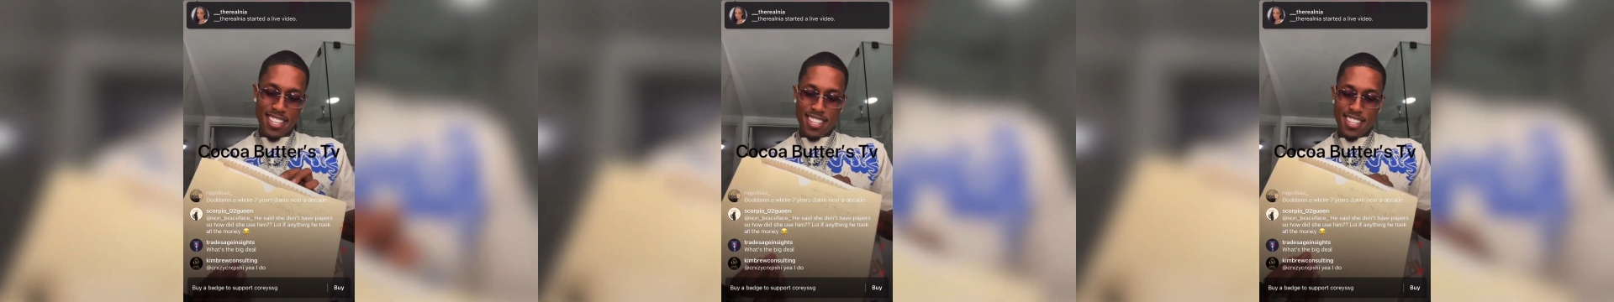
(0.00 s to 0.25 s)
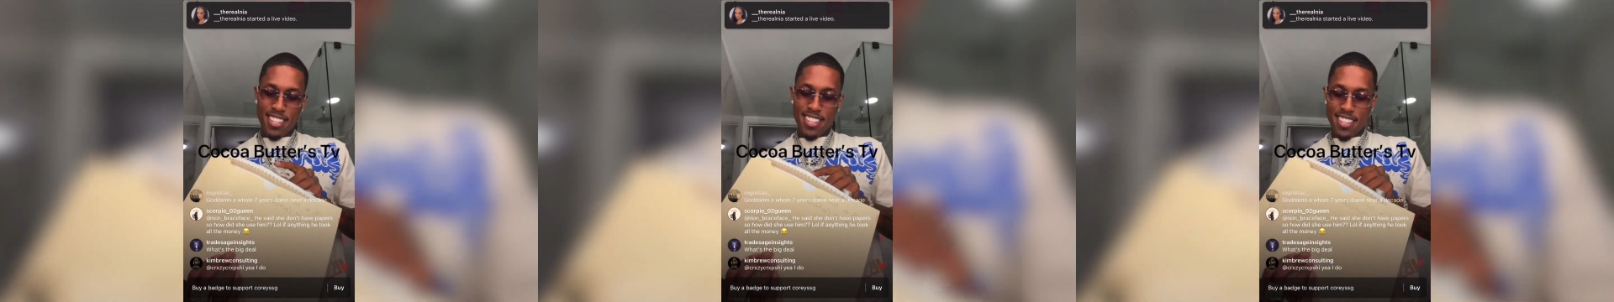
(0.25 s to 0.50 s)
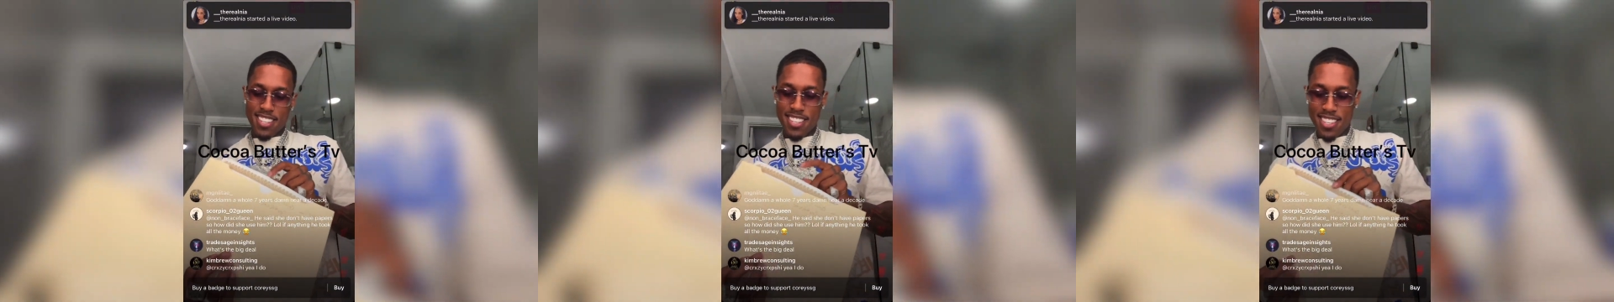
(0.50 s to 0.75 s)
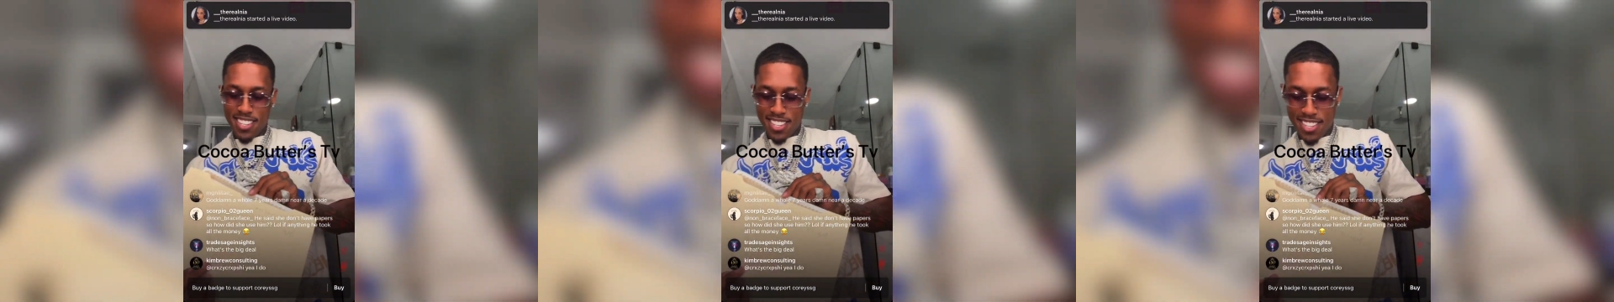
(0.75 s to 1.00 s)

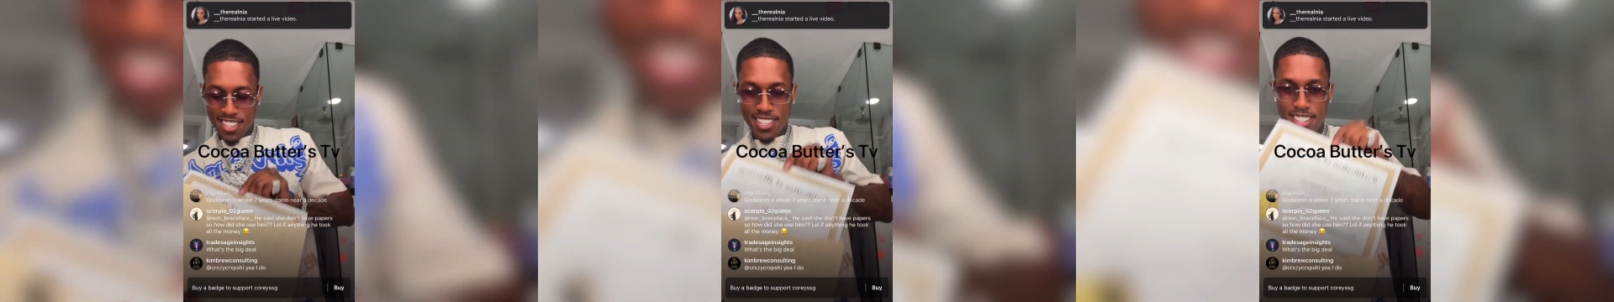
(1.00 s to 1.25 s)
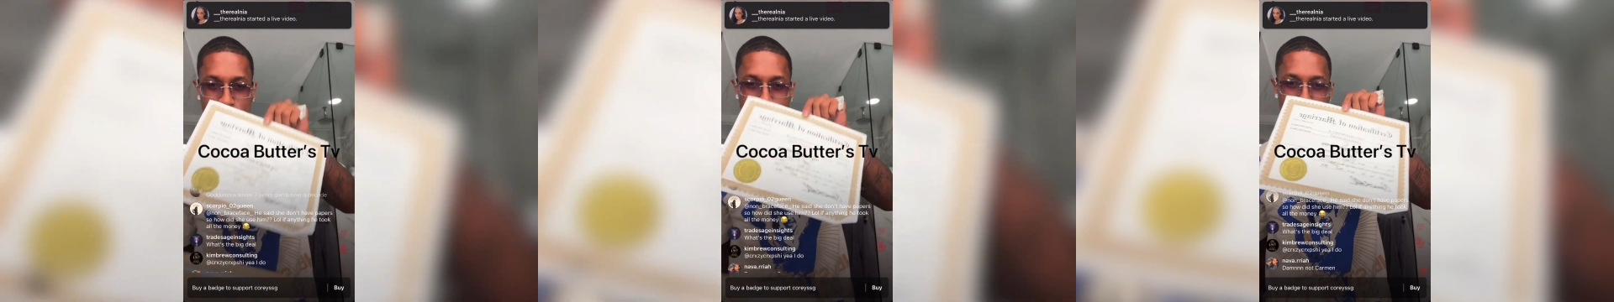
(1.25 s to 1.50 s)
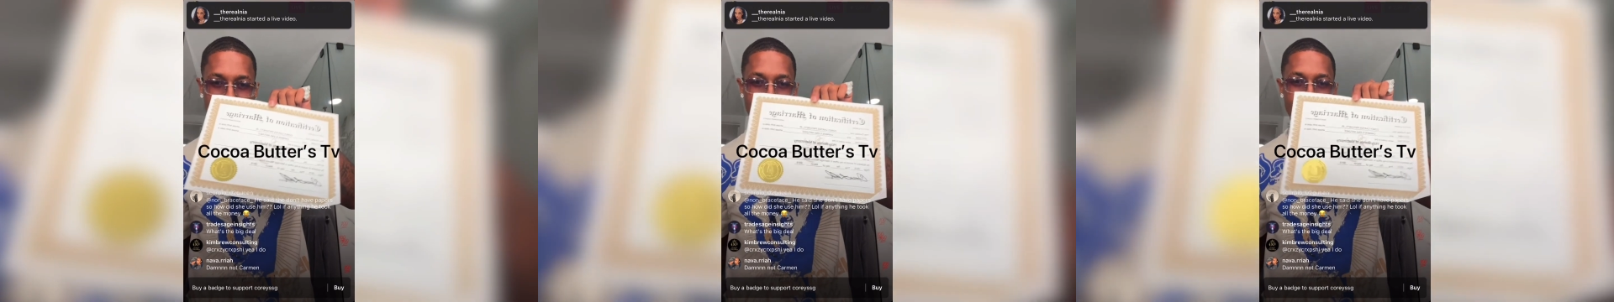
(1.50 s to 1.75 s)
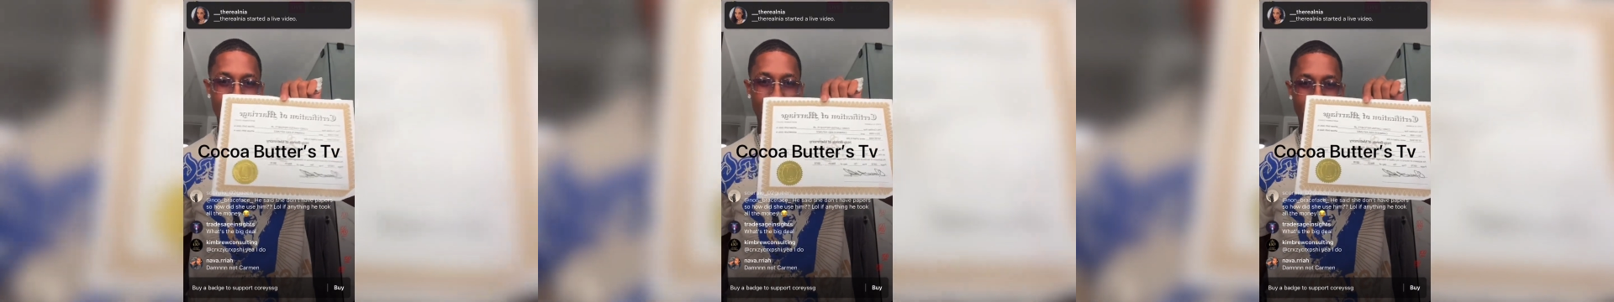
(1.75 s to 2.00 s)

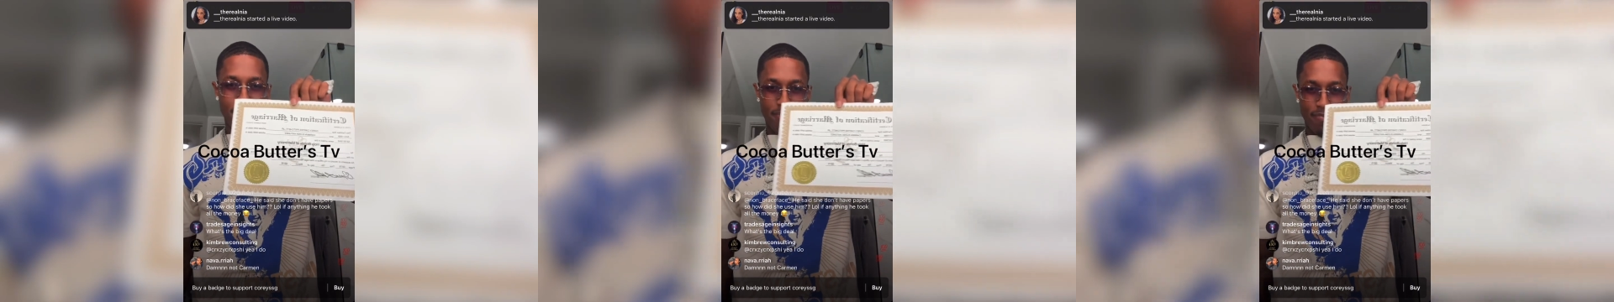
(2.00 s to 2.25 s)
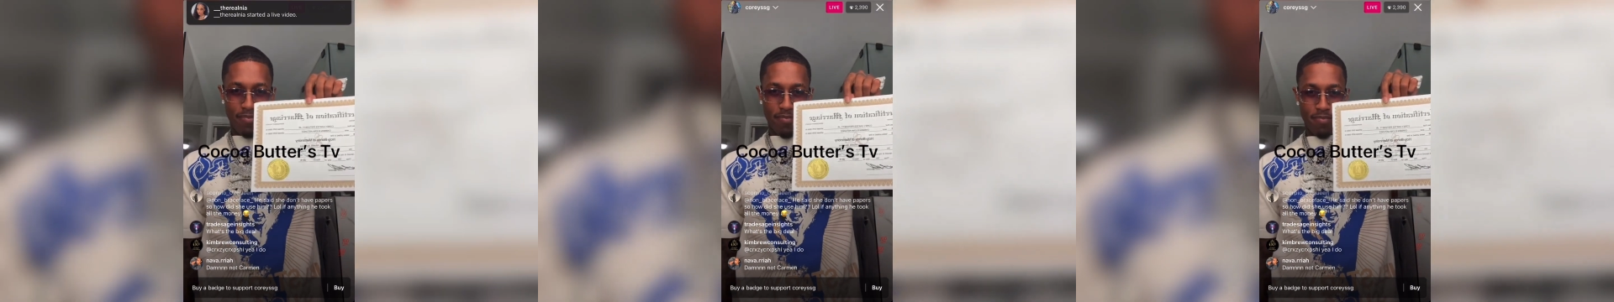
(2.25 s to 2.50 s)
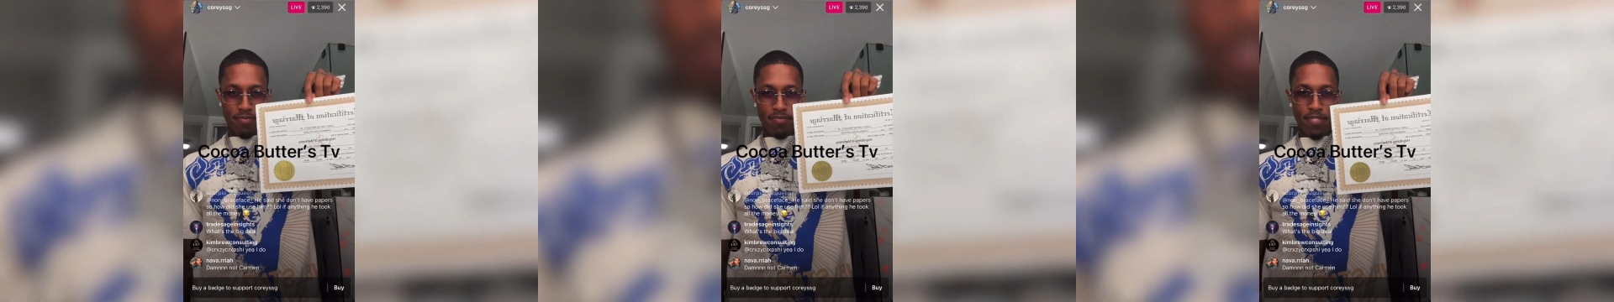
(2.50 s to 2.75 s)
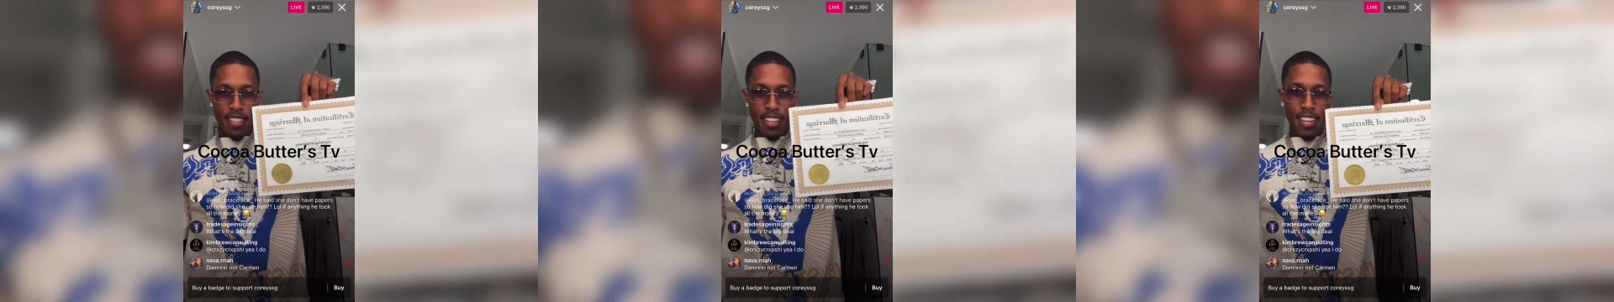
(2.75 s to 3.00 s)

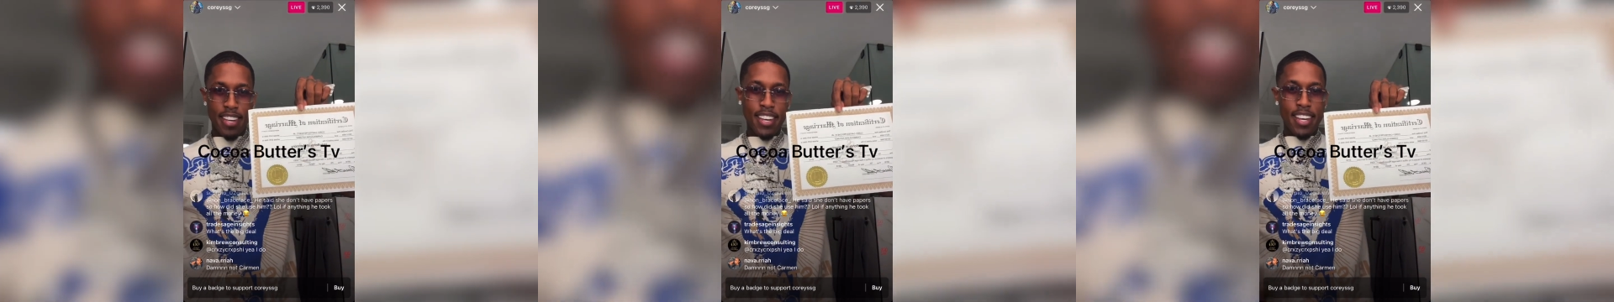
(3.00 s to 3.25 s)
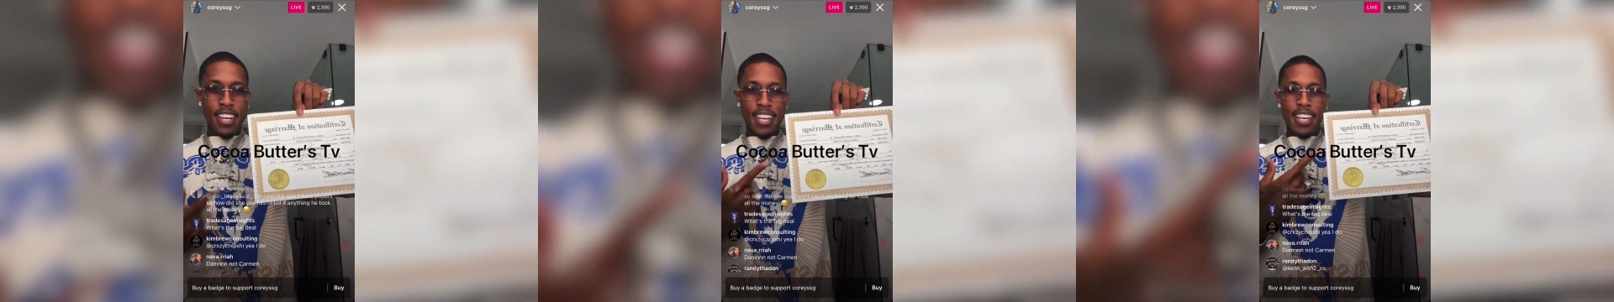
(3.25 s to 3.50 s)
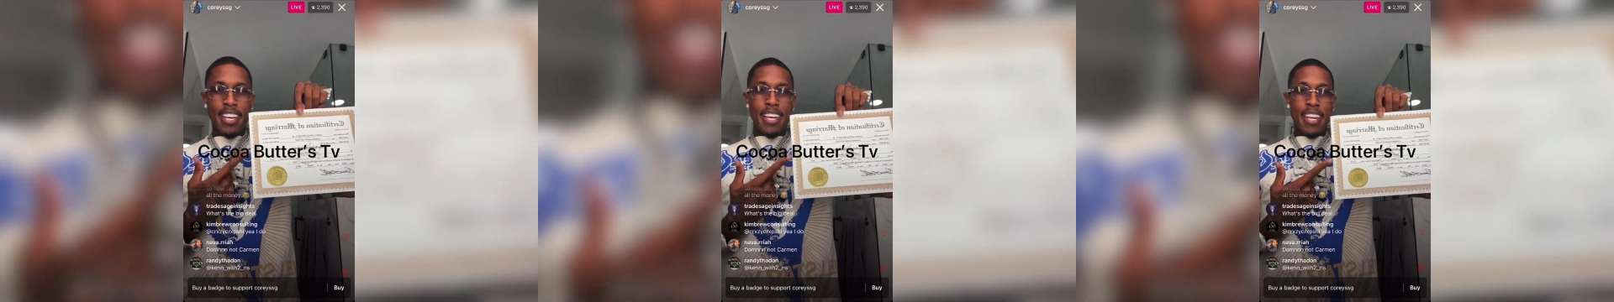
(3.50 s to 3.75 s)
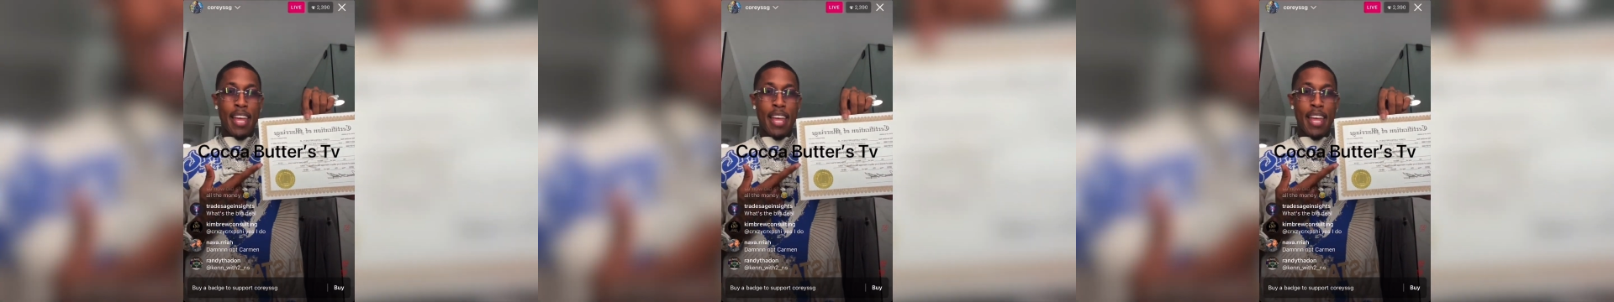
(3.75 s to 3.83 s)
[no speech]